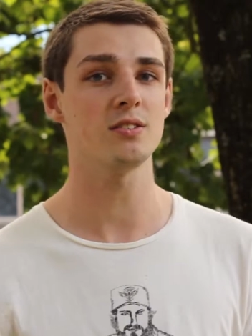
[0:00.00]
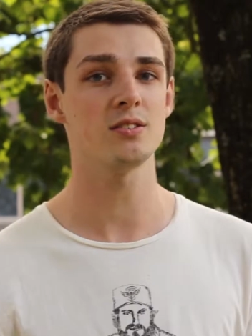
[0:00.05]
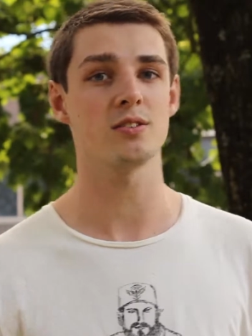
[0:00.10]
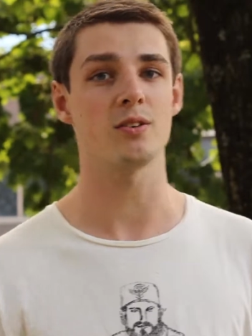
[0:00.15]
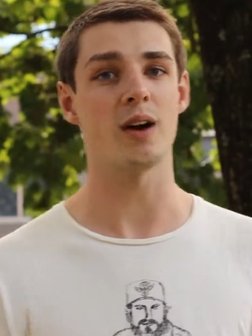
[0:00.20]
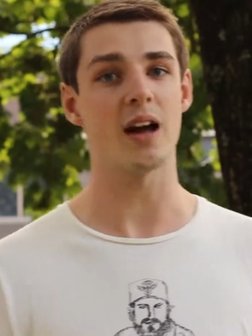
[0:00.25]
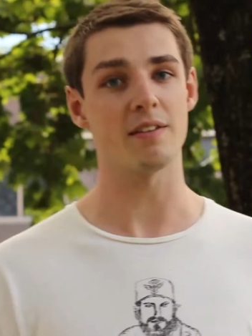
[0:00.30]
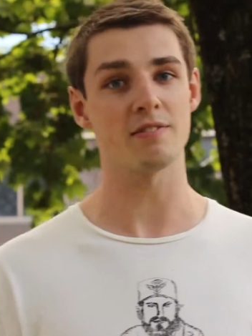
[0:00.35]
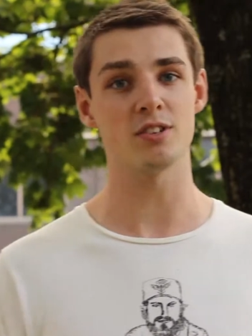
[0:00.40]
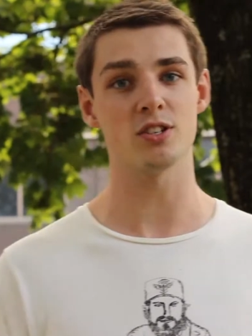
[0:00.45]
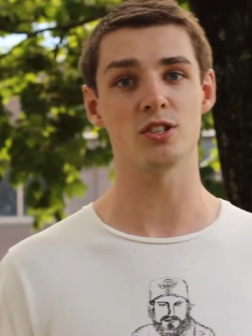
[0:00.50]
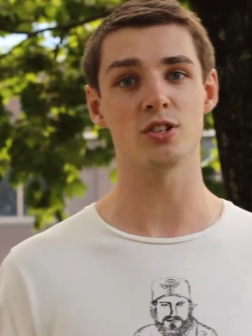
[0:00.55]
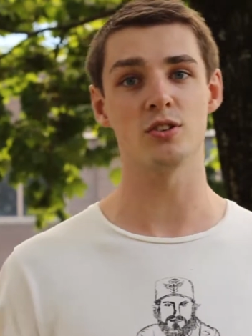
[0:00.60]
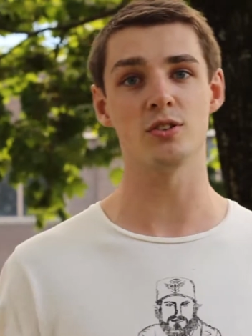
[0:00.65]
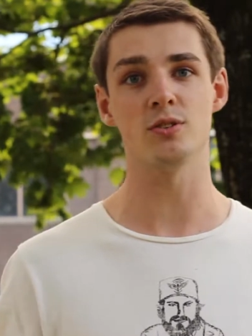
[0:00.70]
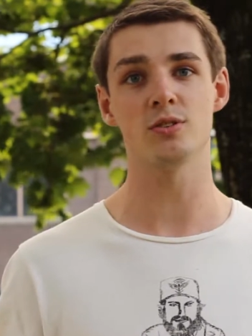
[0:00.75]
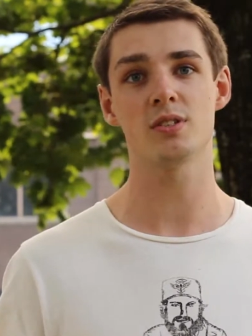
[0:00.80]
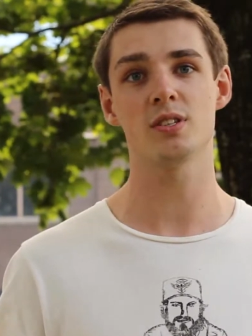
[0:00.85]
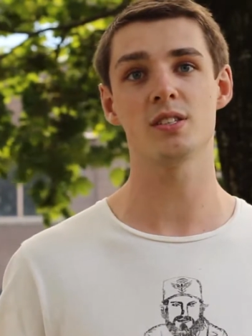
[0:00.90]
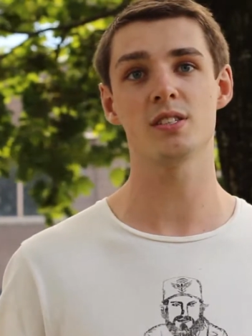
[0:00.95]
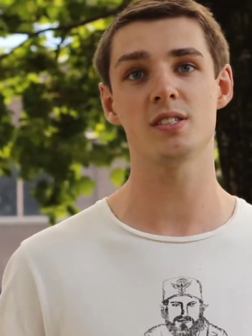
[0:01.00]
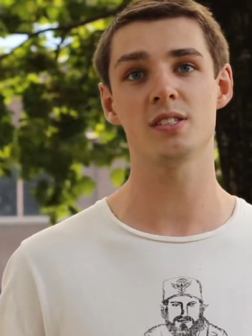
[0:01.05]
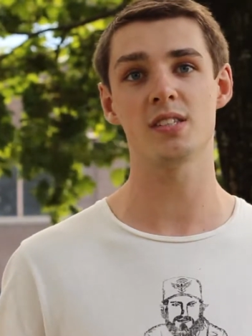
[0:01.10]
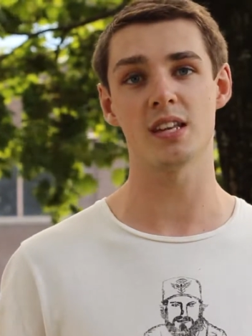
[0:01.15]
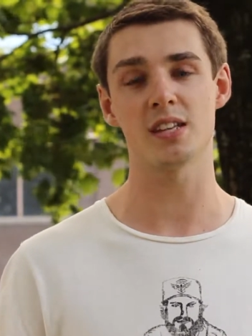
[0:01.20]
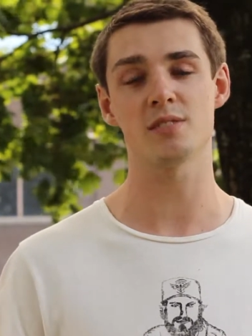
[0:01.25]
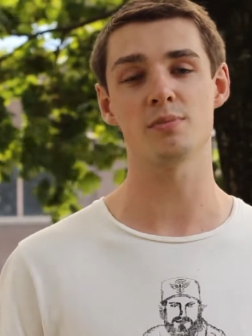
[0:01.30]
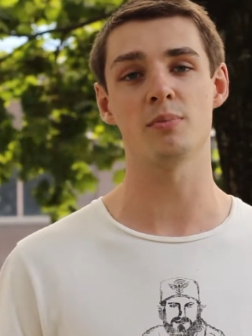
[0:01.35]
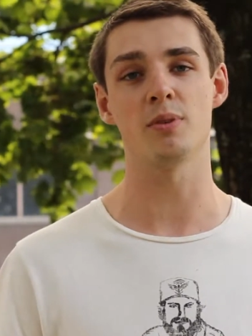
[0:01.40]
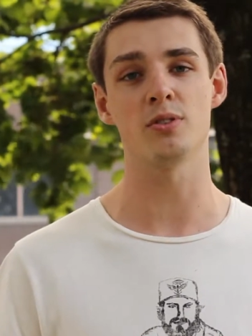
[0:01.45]
So I had to choose
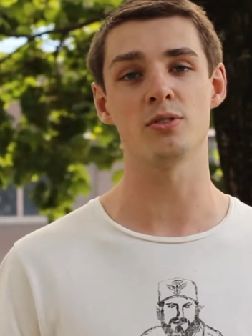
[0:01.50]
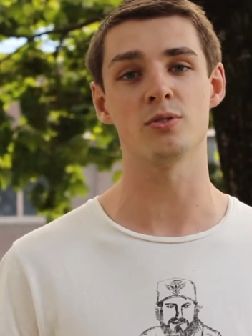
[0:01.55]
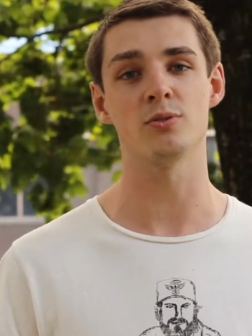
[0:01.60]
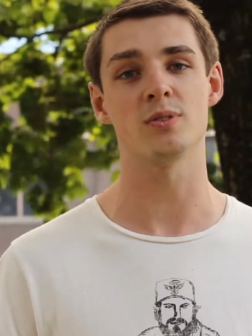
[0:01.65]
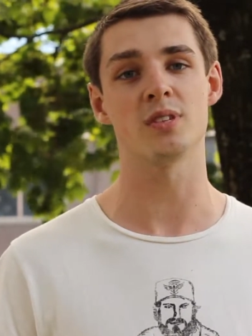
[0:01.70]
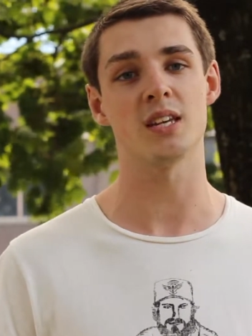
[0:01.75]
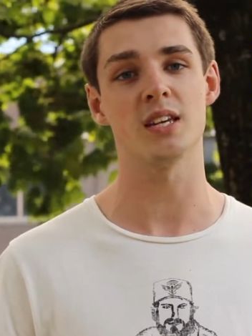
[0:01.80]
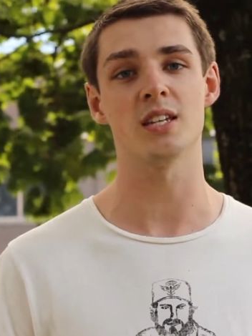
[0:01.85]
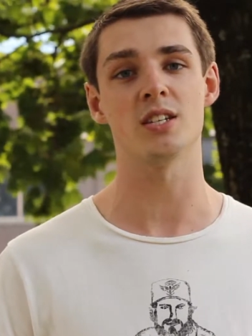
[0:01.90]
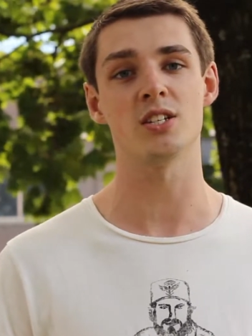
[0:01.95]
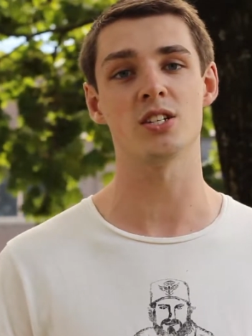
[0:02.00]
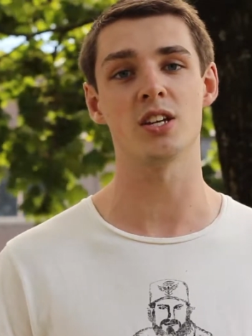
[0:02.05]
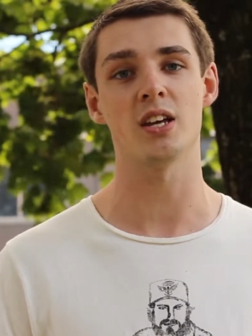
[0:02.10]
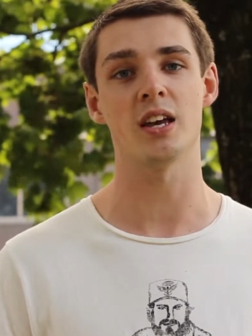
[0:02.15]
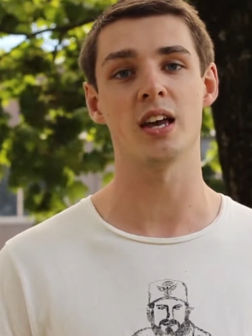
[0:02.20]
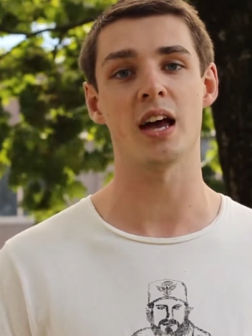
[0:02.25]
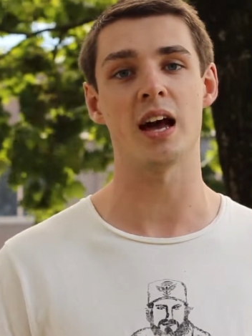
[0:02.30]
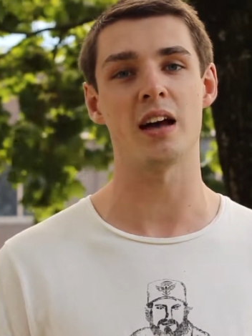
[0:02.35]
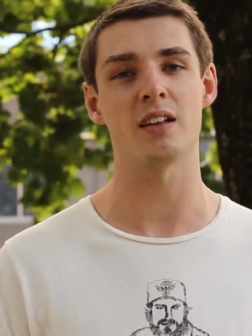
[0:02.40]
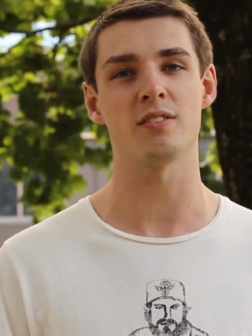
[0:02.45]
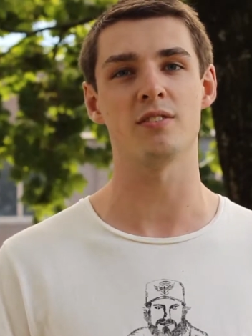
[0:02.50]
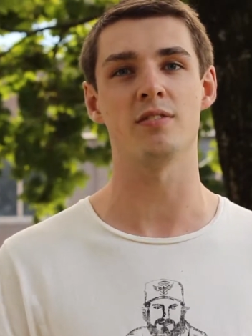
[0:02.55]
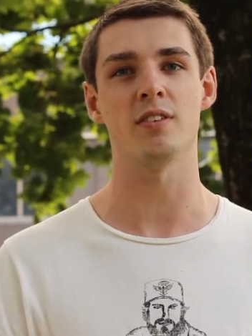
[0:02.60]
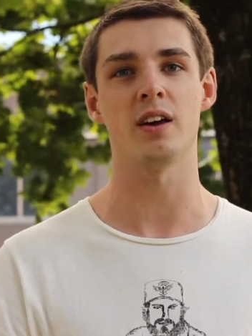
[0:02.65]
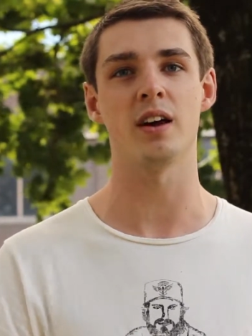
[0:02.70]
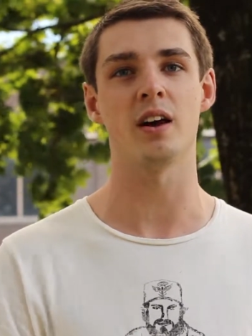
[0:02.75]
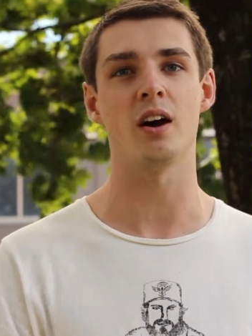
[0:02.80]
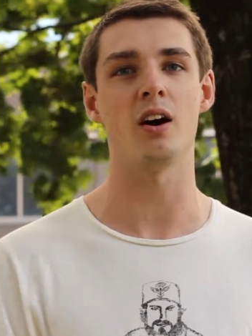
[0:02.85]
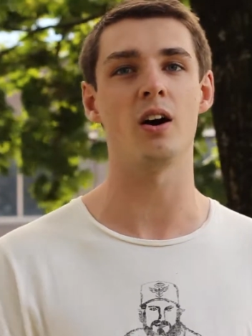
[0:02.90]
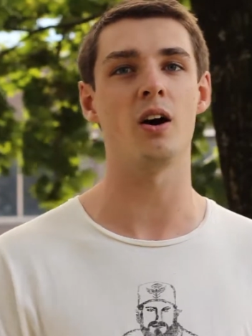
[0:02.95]
6 modules each year out of
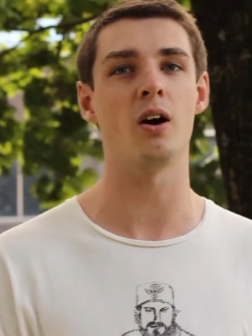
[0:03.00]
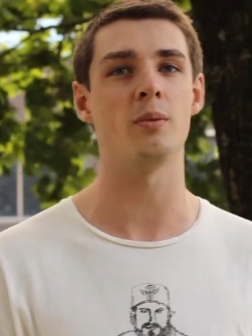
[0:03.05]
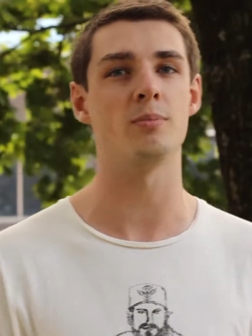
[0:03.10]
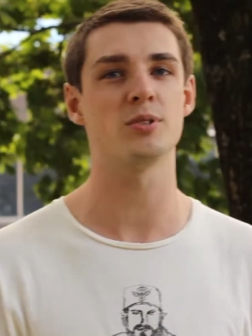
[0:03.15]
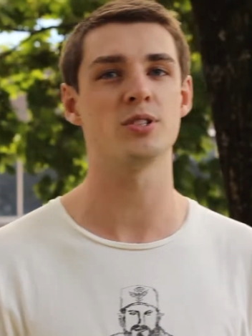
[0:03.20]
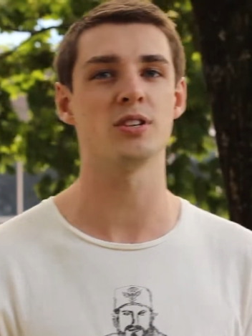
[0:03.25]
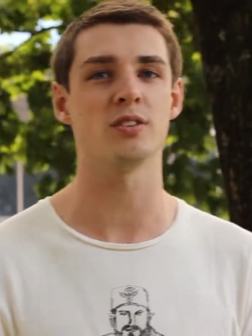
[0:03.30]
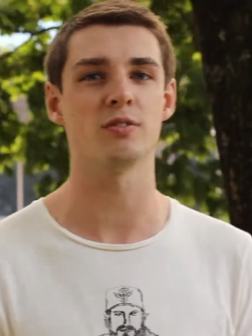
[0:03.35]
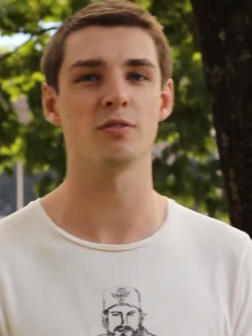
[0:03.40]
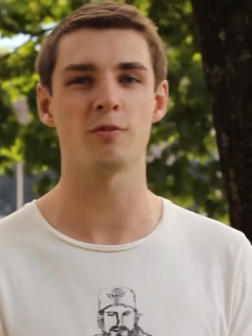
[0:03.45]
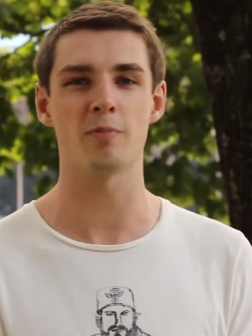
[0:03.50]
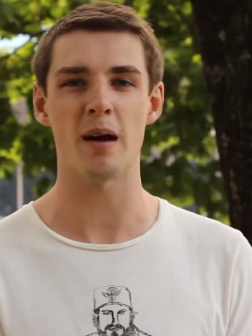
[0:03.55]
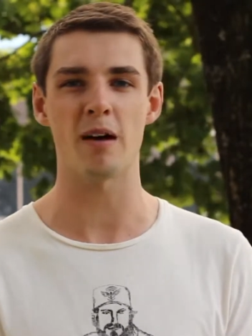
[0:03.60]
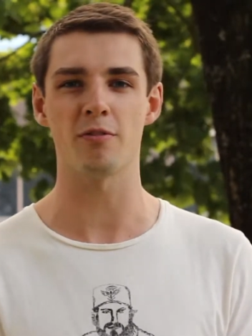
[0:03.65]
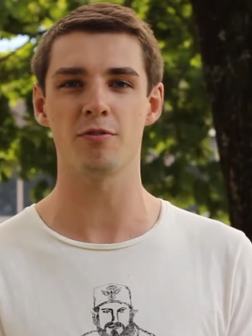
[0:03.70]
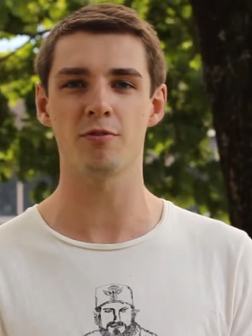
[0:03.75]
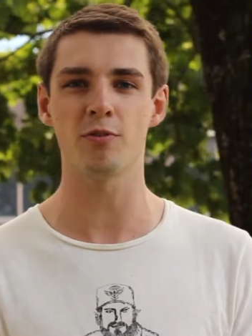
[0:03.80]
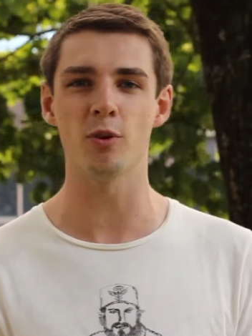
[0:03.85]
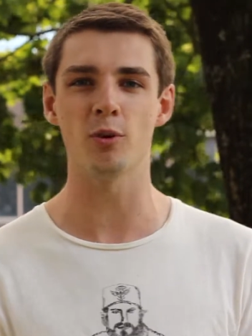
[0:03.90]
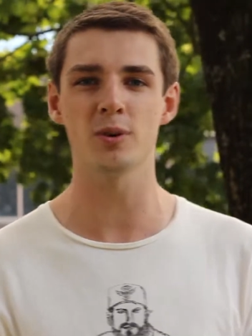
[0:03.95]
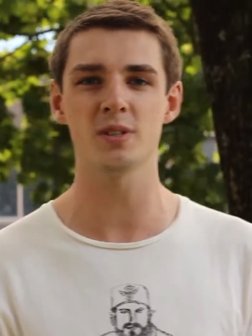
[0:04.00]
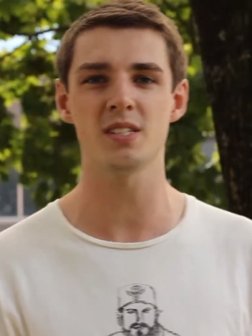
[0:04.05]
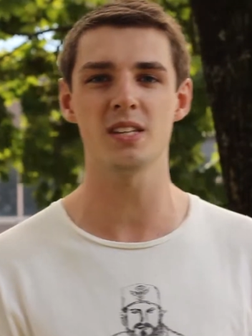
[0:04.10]
the option of about 40.